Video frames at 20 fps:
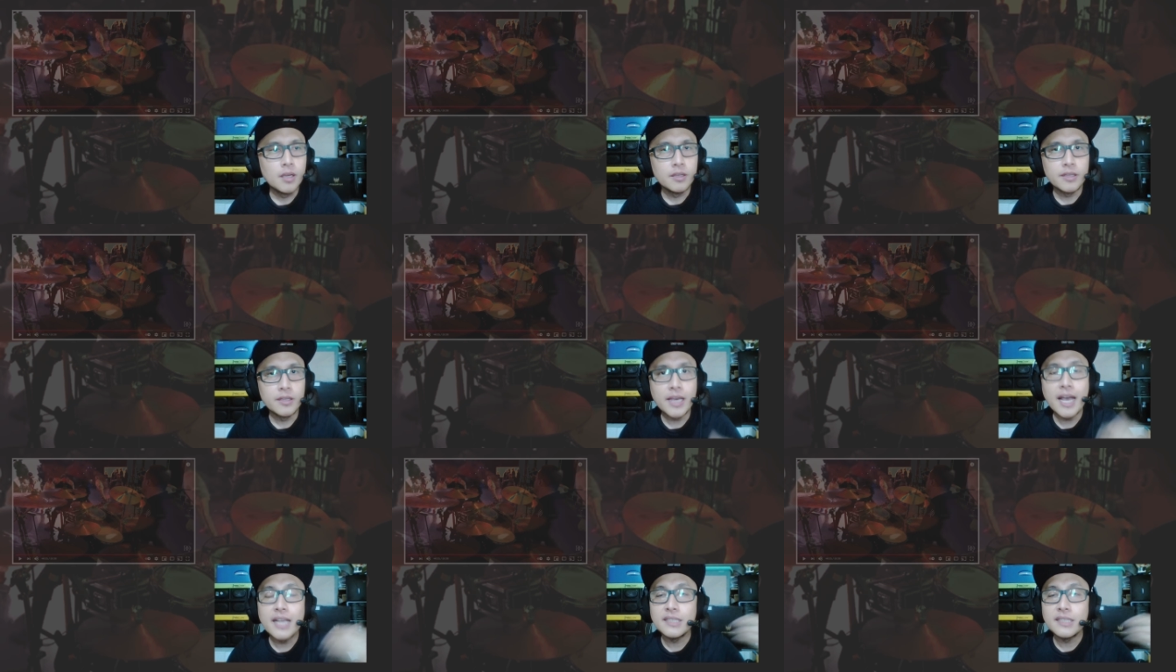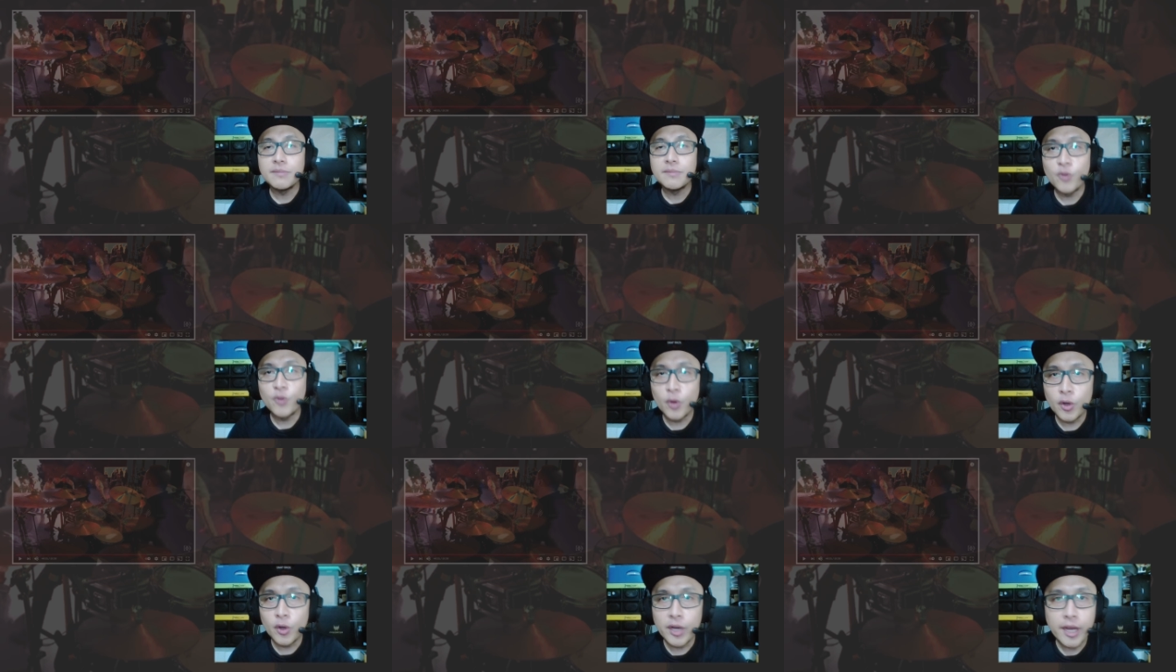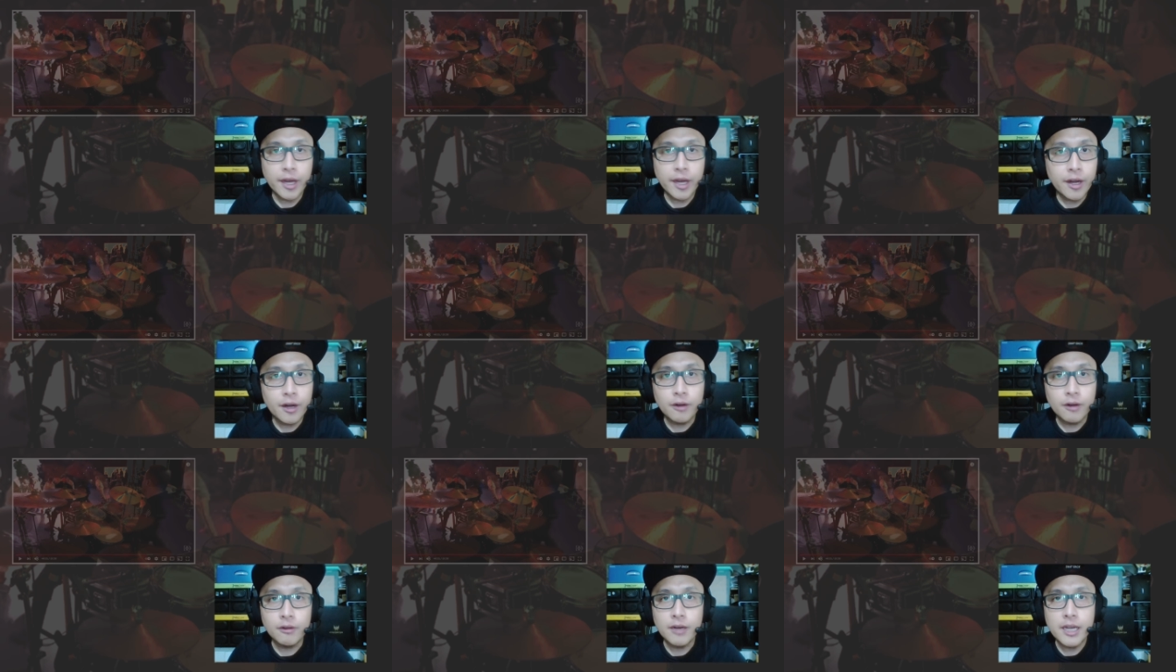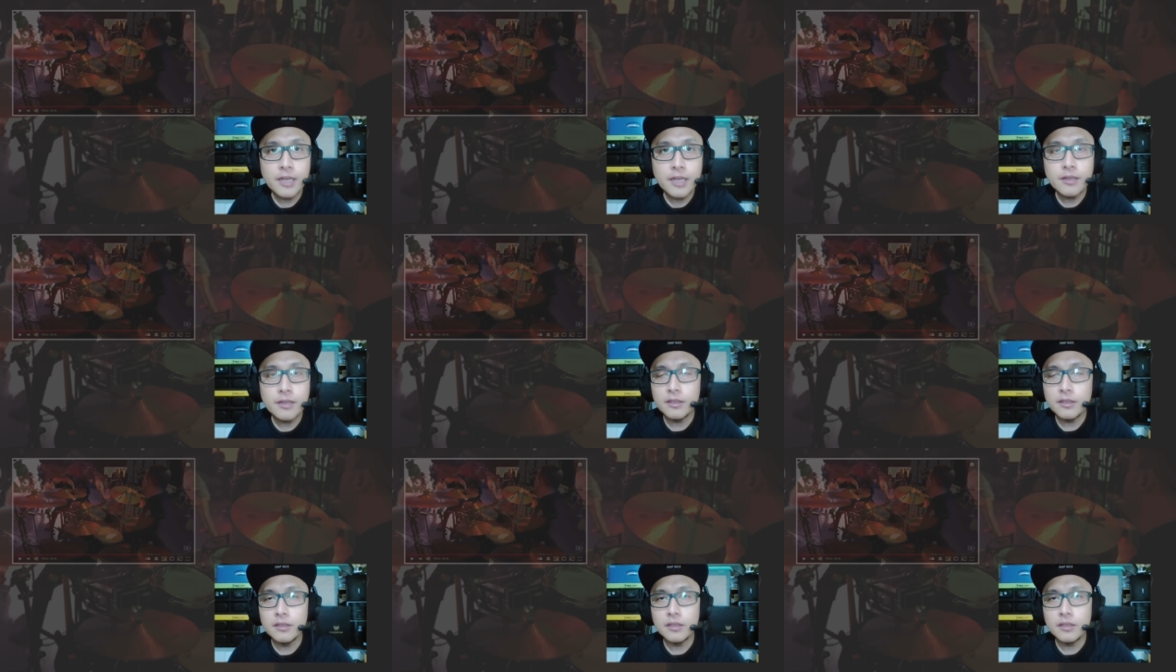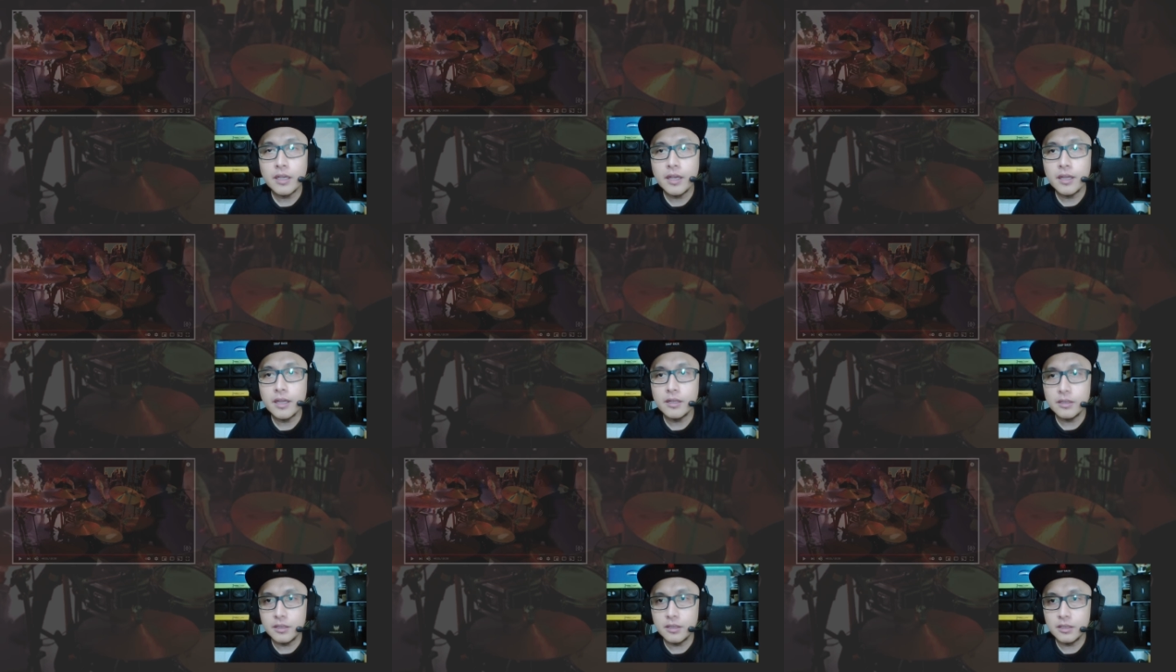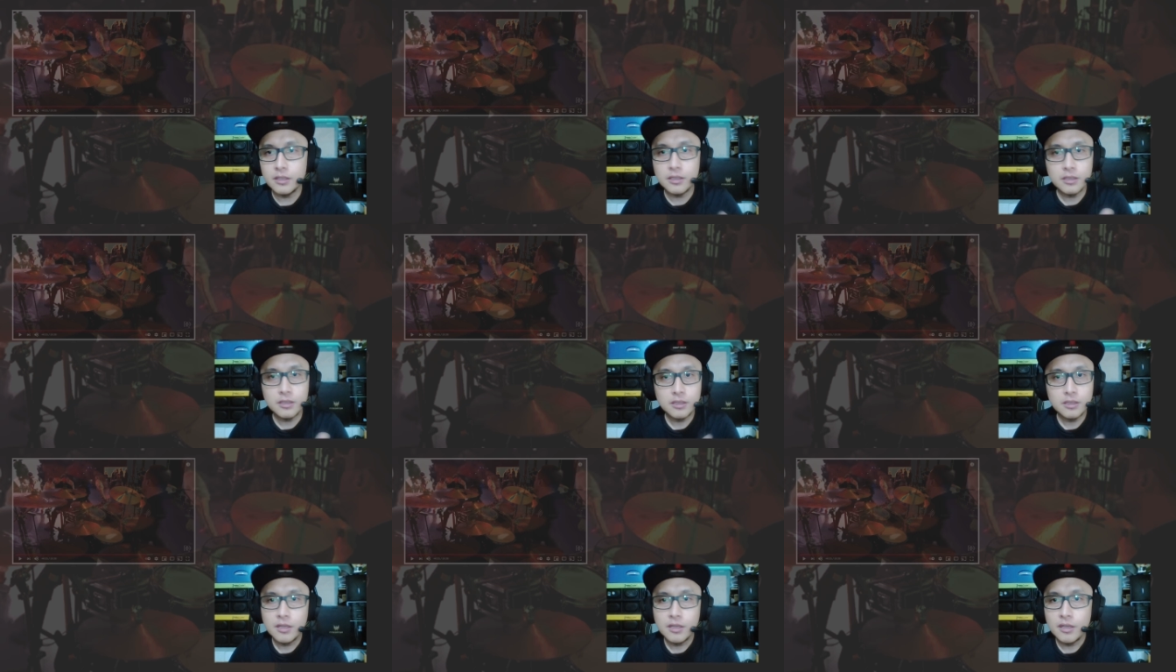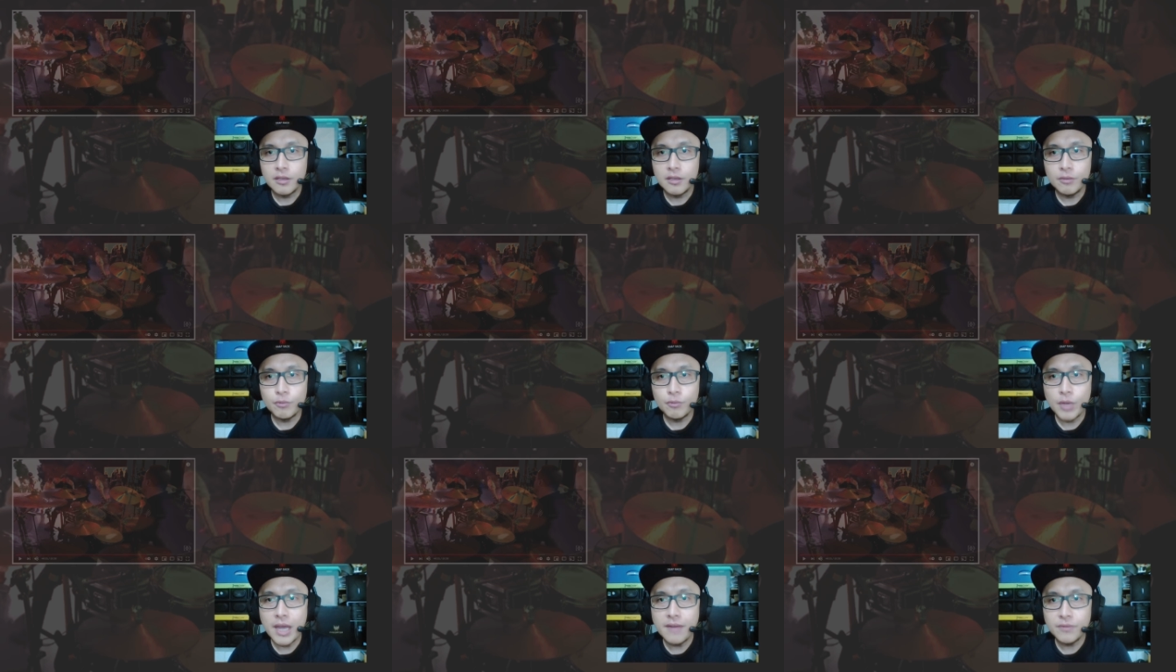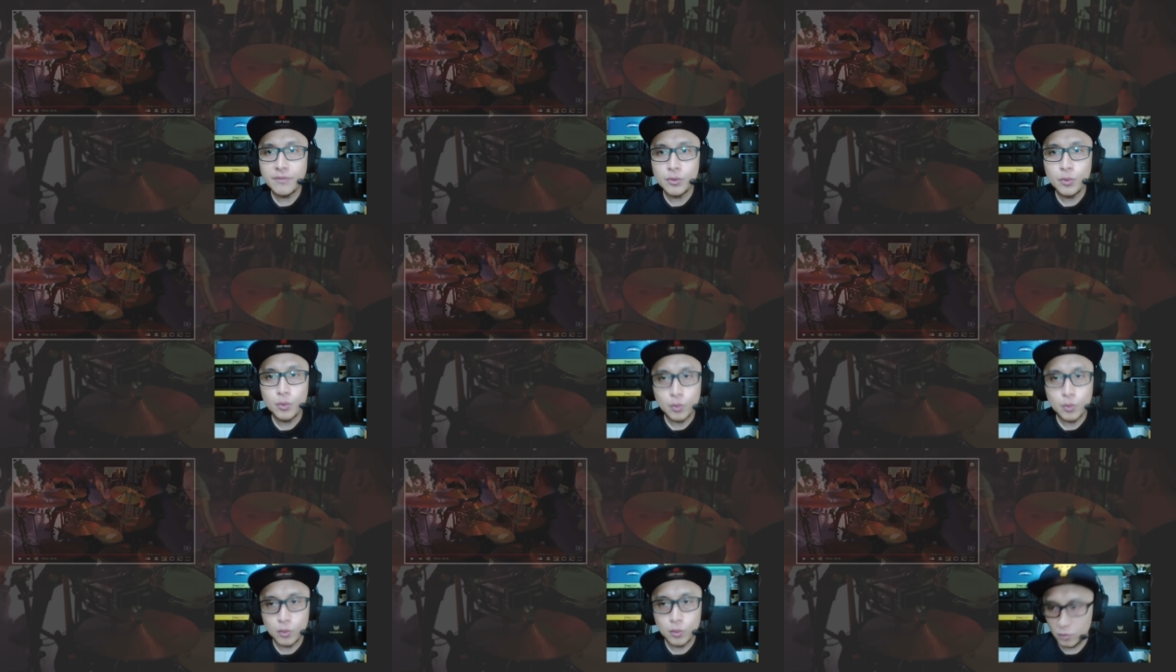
gasp for air right and uh, we have to